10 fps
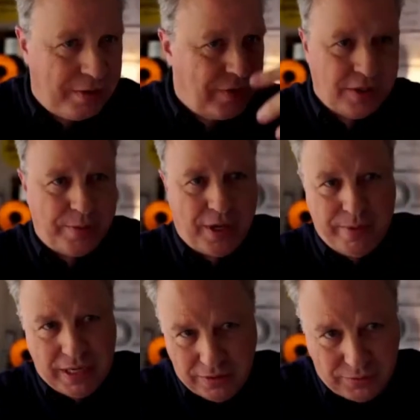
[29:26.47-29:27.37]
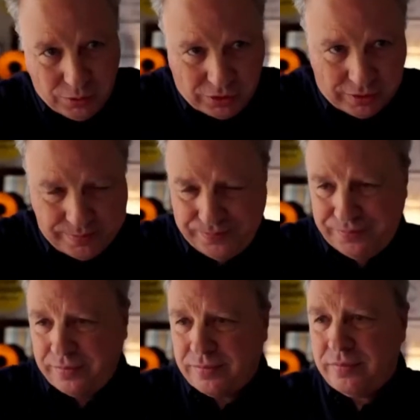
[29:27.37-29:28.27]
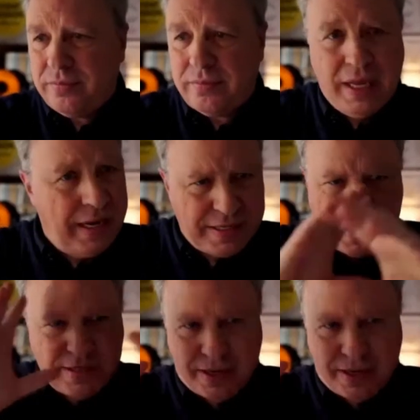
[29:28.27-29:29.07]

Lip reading: whatever is upcoming in the future. And it